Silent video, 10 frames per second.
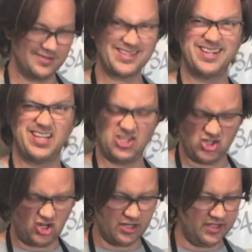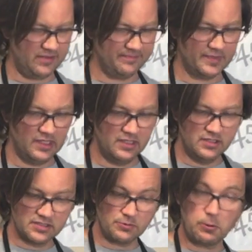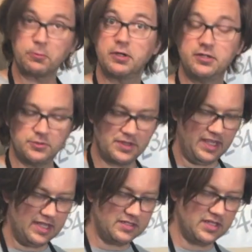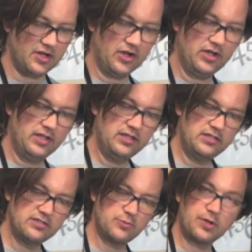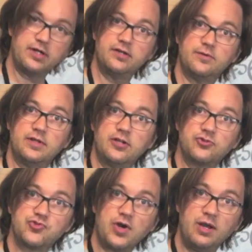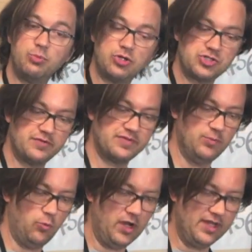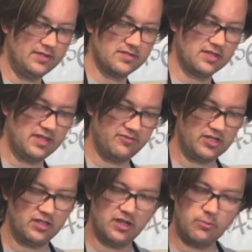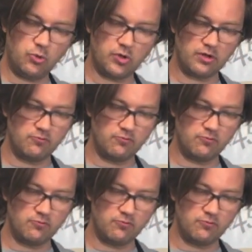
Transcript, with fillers: it's going to get chalky. So what we're going to do at the end here is we're going to do a little dry brush of some white to give it a little more